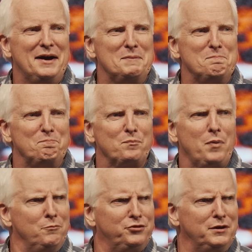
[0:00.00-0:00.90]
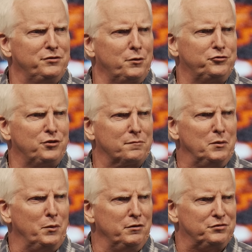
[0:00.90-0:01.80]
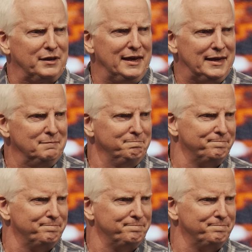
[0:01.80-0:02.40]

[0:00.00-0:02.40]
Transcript: um, Palm Sunday's always struck me weird as a kid